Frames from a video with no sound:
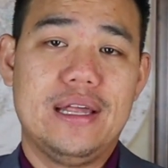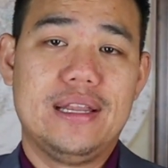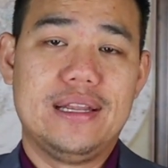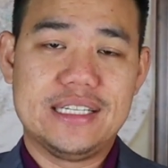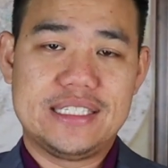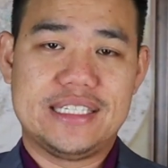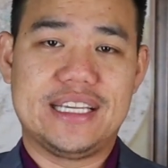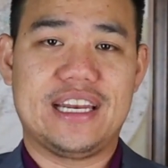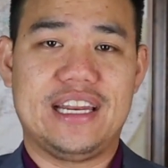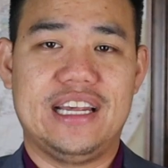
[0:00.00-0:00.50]

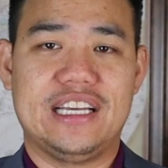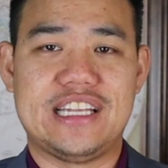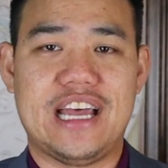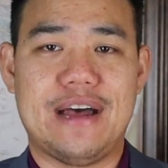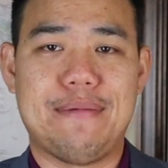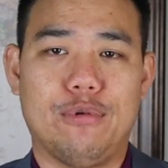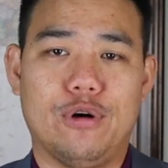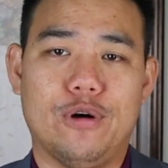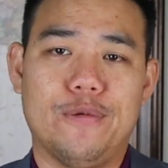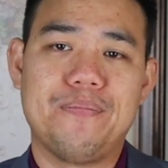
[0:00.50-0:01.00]
Let's take an
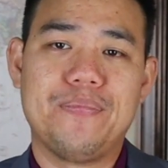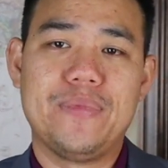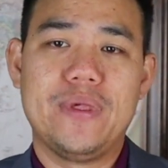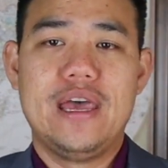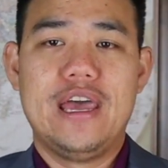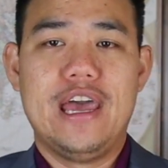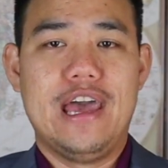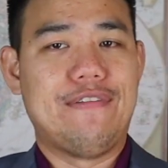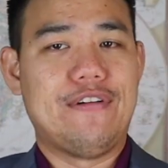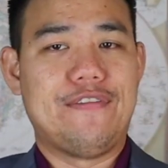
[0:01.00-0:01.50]
example.
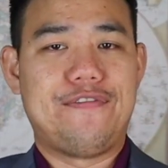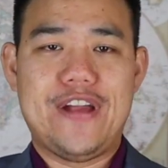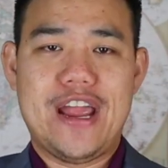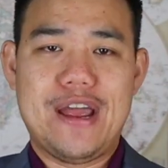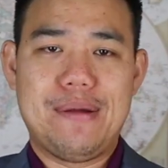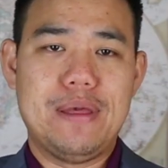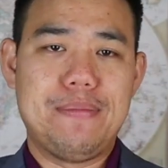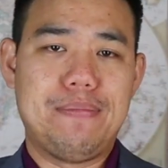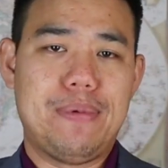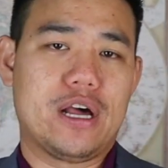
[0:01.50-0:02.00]
If a
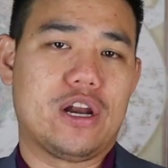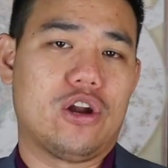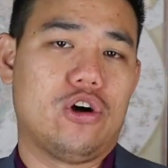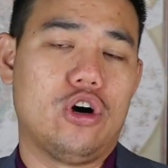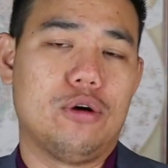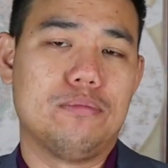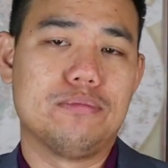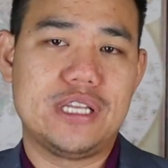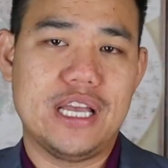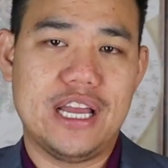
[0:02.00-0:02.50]
family bought a
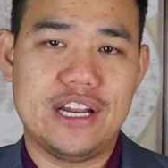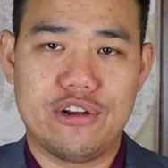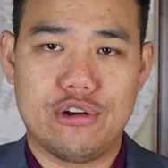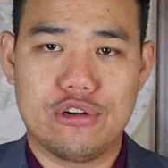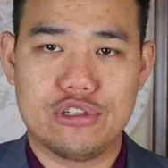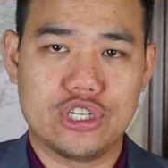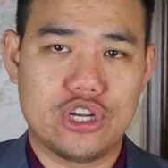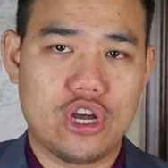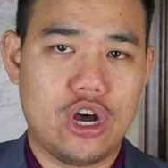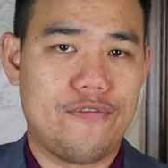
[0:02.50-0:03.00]
home 10
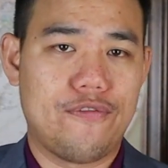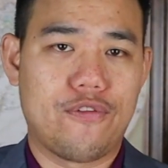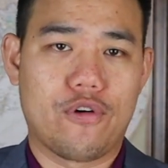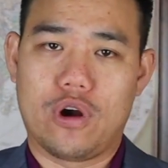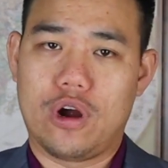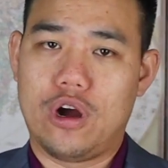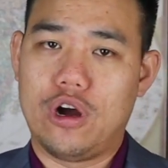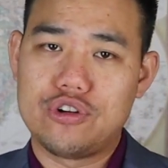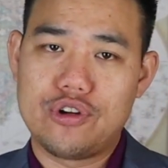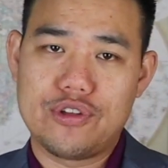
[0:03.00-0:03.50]
years ago
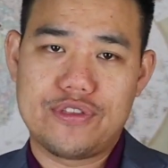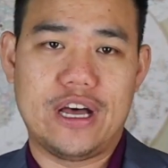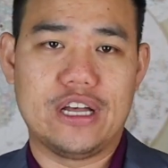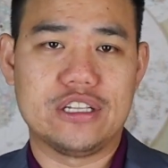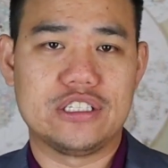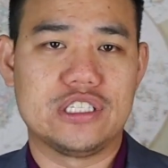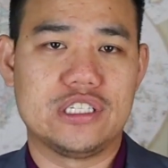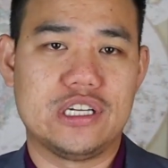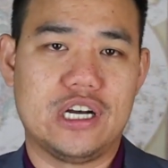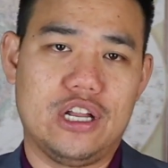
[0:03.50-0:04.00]
for
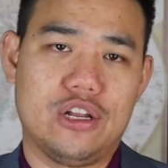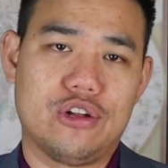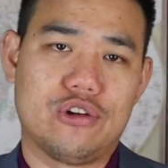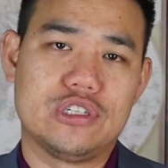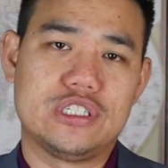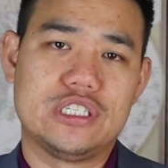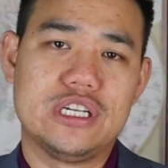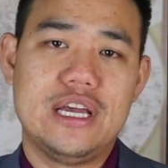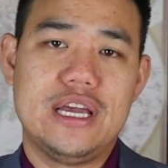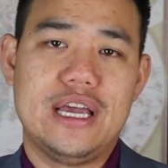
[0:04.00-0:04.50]

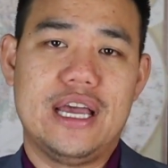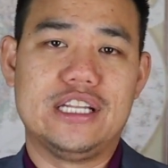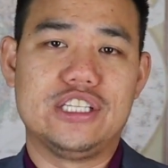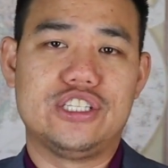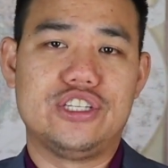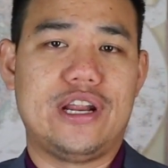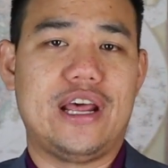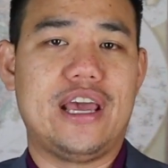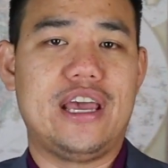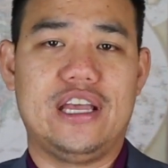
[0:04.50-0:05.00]
$100,000 and
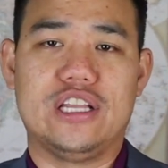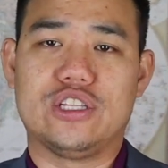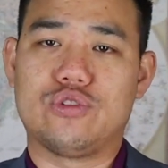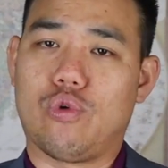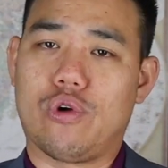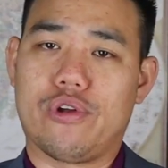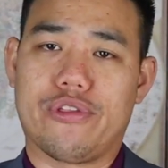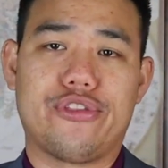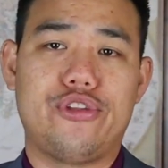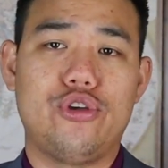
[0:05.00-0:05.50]
today it's
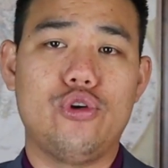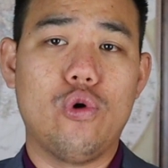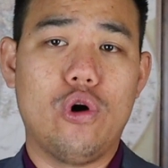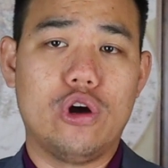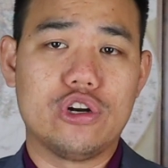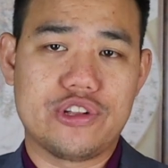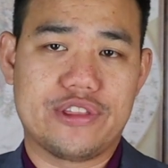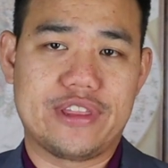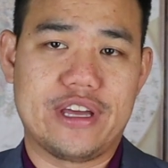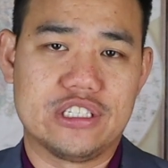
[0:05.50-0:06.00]
worth
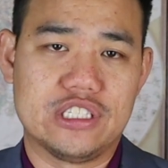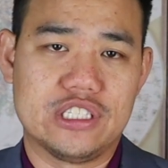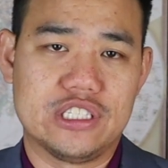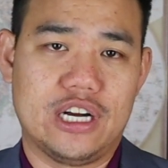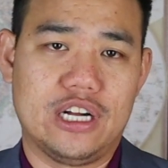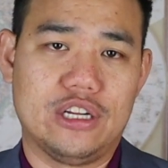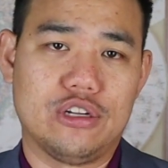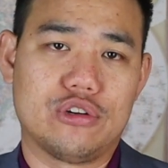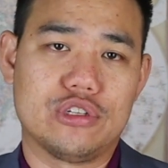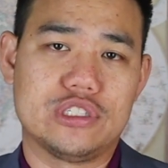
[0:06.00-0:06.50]

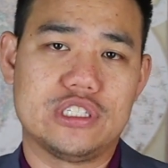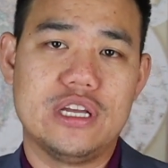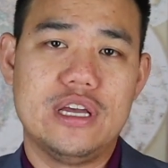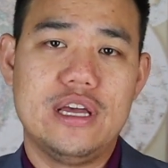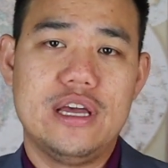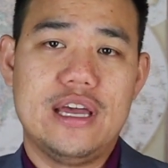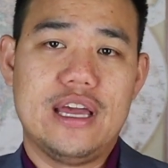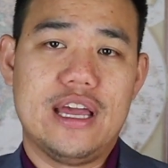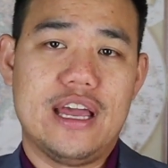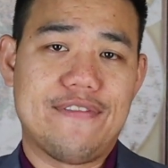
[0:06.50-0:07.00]
$200,000,
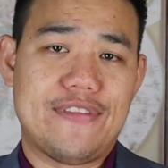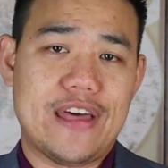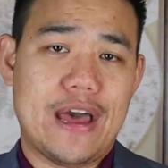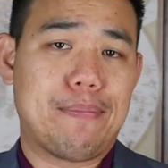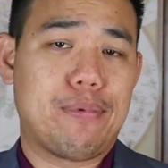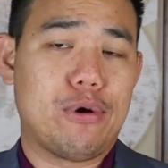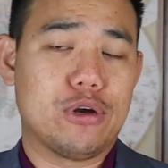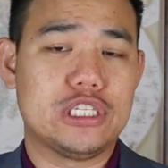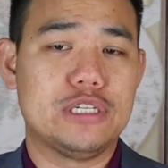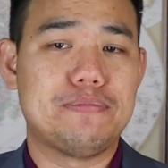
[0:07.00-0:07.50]
if
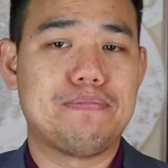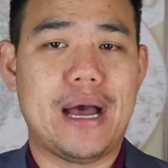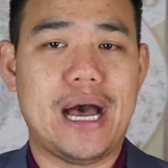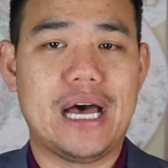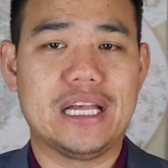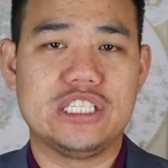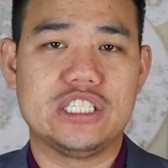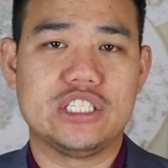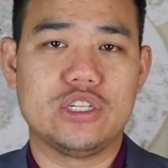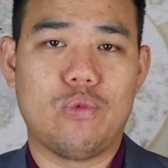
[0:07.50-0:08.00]
that person
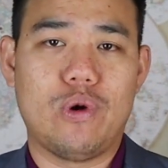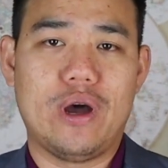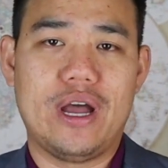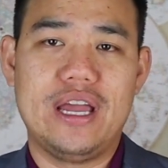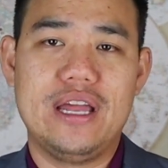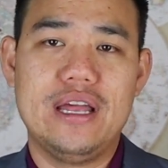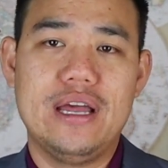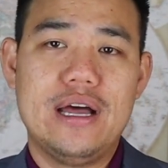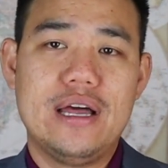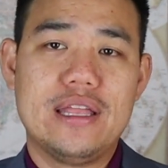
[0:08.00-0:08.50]
passes
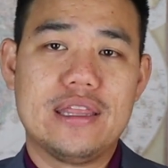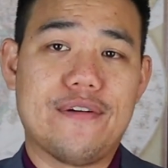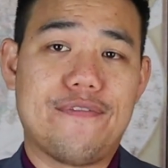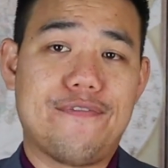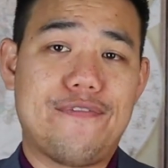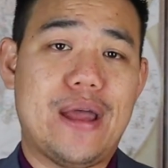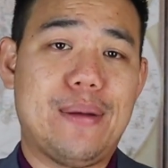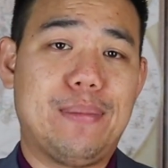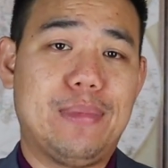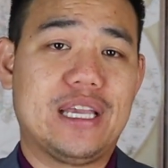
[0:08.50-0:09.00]
away, the
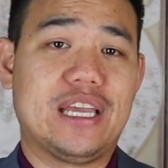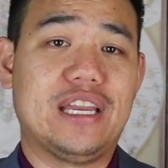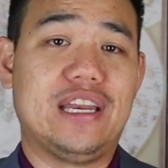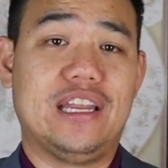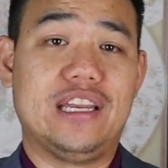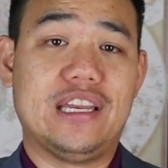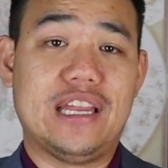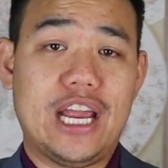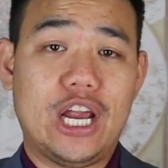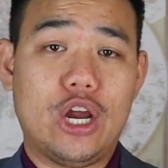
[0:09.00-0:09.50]
family can
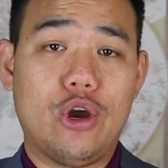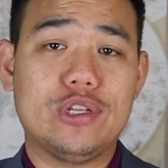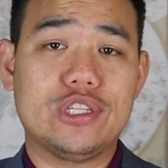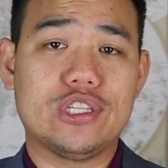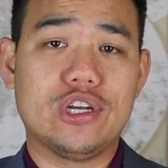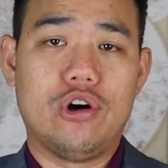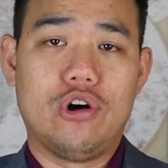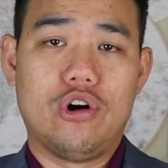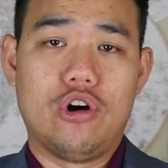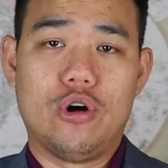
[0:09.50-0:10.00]
inherit
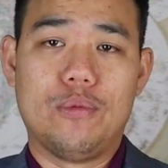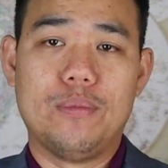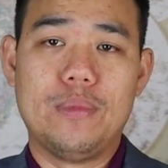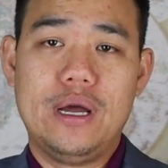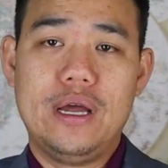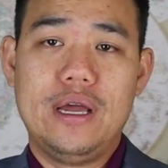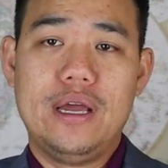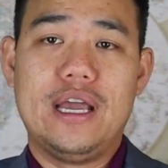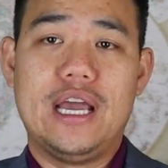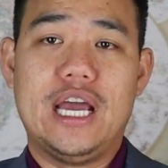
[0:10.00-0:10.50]
the
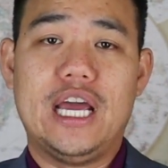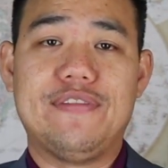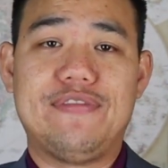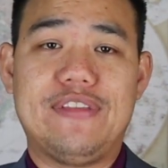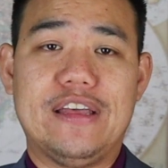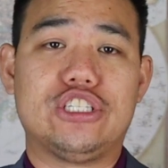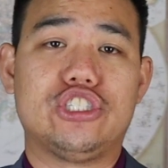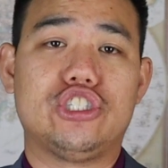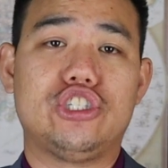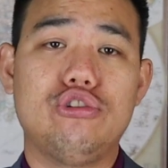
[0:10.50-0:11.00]
home, and if
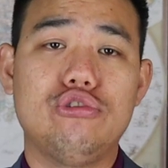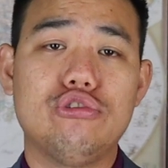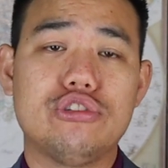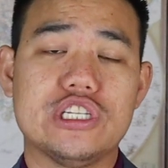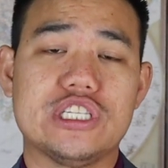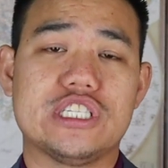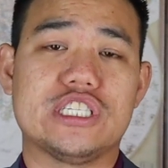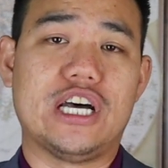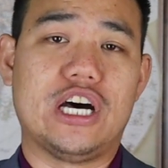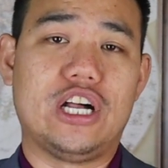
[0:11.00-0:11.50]
they choose
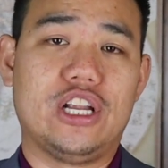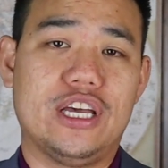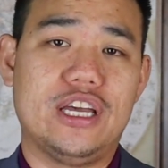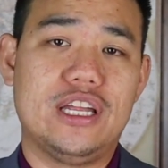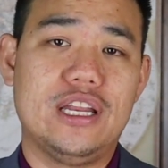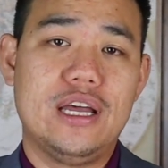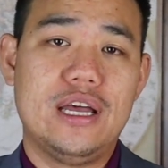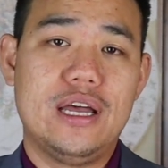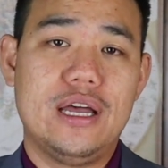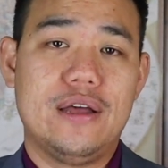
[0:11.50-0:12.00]
to sell
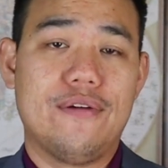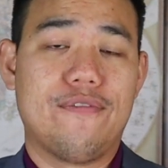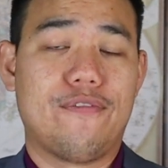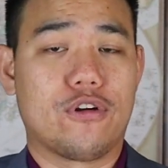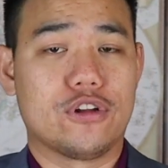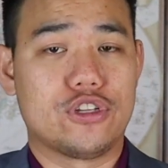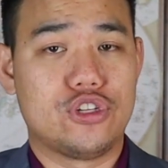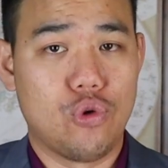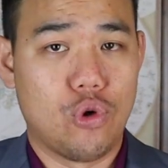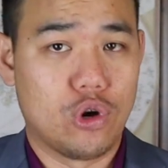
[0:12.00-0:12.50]
it
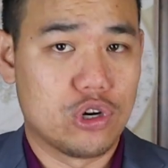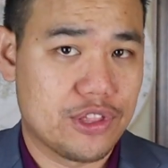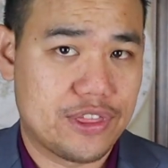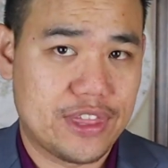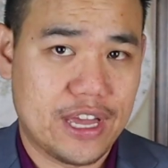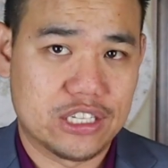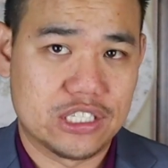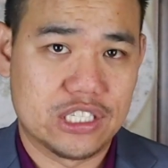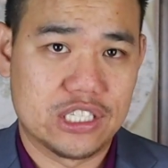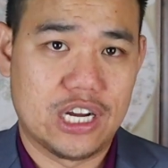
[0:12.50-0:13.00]
for
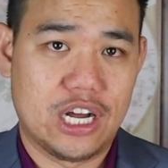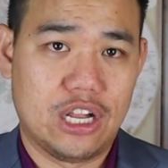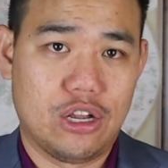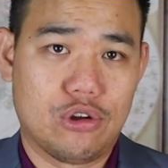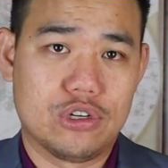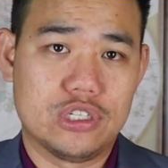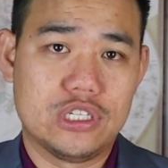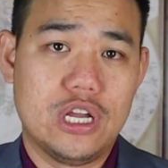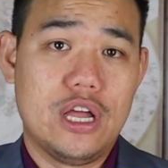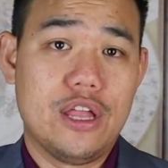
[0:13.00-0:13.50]

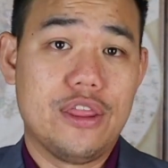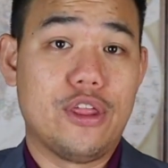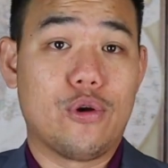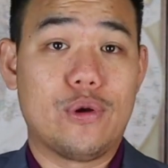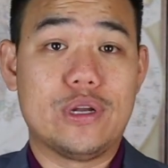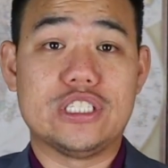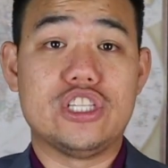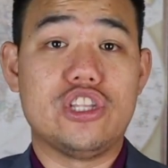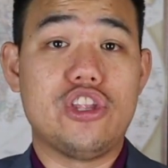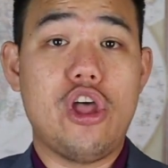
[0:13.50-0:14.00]
$200,000,
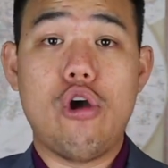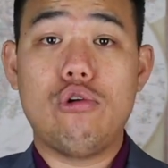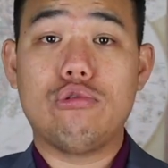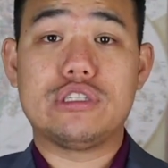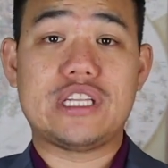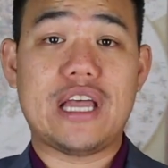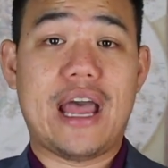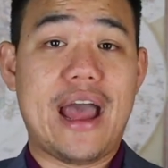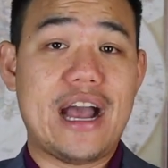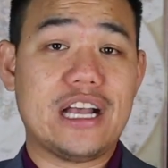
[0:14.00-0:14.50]
there is
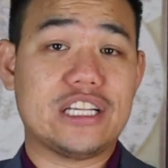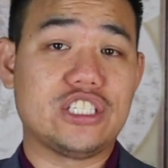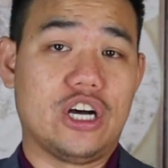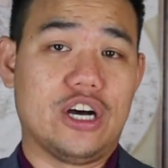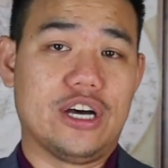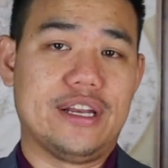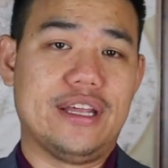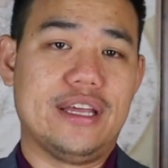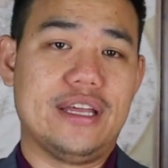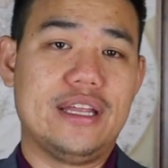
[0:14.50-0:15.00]
no tax
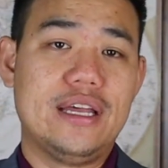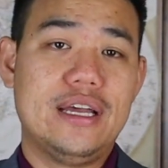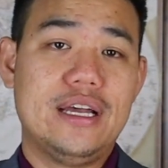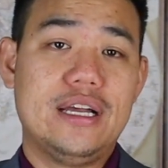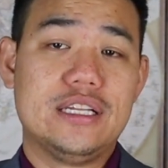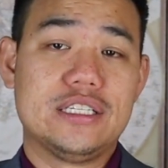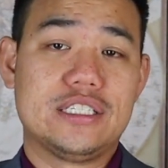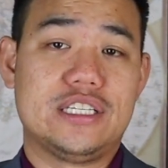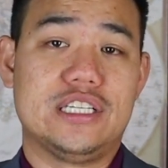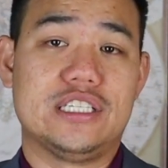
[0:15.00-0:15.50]
on it
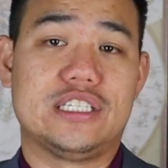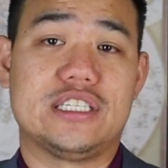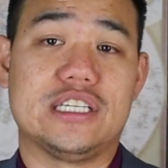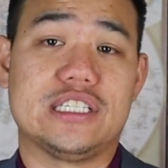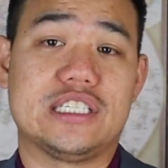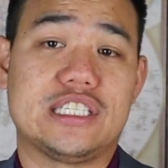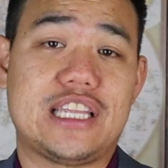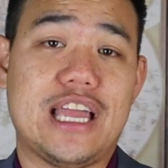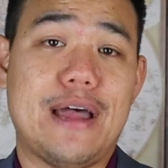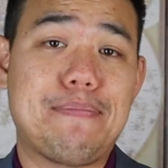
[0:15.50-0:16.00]
since the
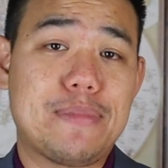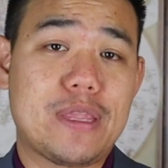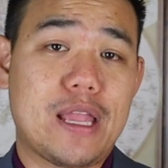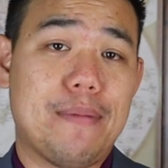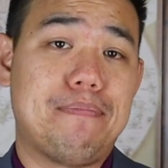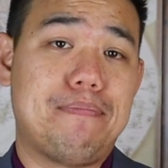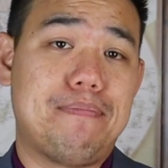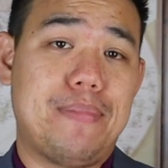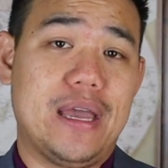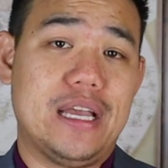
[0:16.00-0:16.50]
stepped
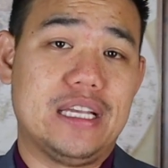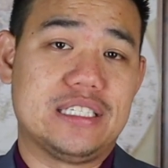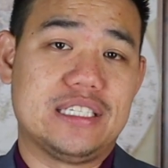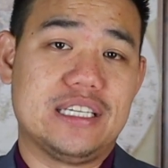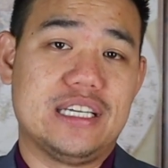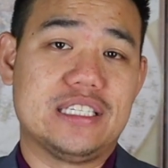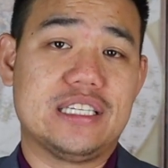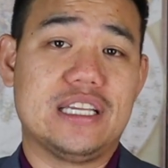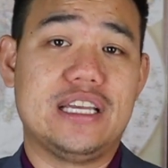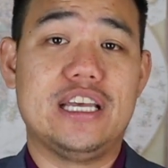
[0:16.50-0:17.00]
up
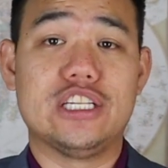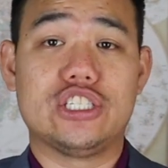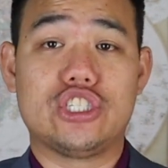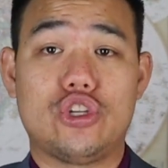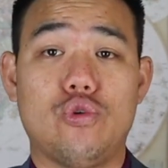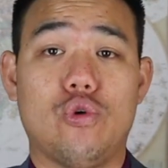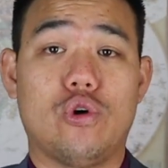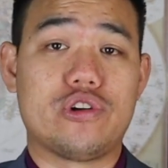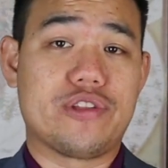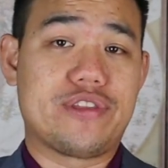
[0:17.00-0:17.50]
basis is
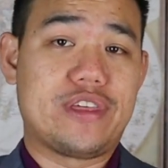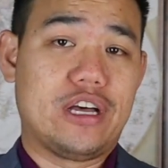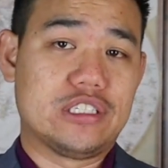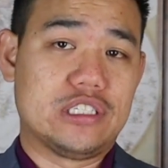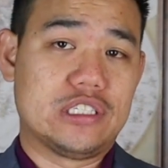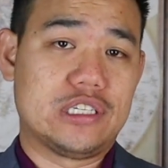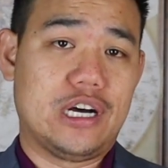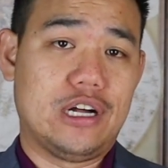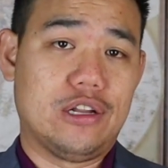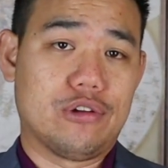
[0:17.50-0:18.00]

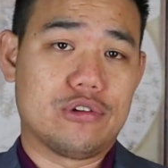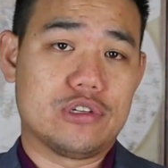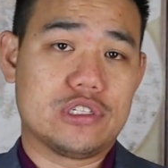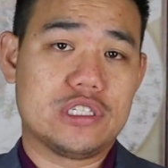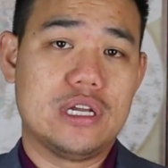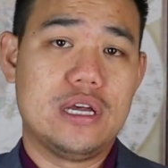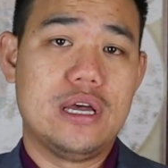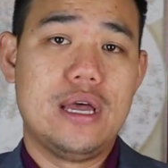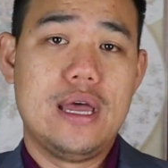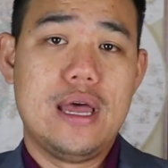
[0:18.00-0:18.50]
$200,000.